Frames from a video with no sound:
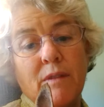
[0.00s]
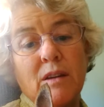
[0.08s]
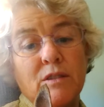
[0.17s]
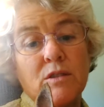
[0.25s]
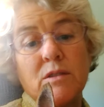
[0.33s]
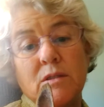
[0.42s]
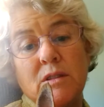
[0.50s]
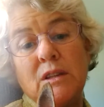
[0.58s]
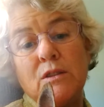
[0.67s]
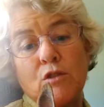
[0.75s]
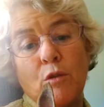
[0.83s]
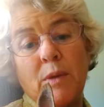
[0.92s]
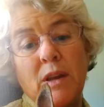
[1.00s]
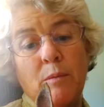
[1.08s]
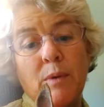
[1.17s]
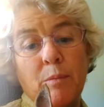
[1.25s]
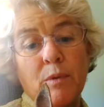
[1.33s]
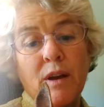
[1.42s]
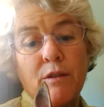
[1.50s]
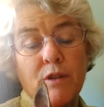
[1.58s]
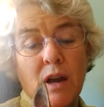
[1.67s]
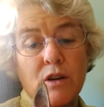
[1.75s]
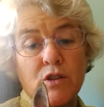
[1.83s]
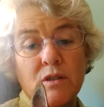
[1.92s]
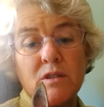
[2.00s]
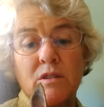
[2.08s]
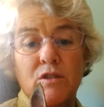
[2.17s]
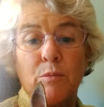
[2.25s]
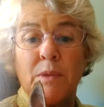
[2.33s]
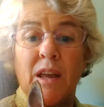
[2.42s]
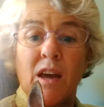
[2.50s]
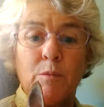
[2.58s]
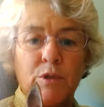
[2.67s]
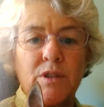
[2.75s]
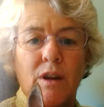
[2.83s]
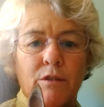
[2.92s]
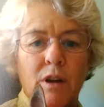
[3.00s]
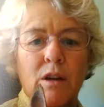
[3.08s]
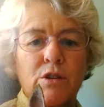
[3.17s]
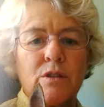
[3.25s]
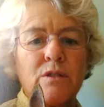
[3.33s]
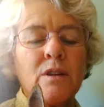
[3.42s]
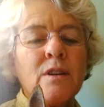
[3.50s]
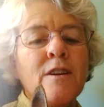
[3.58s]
just seen so many people have reactions and so many animals have reactions.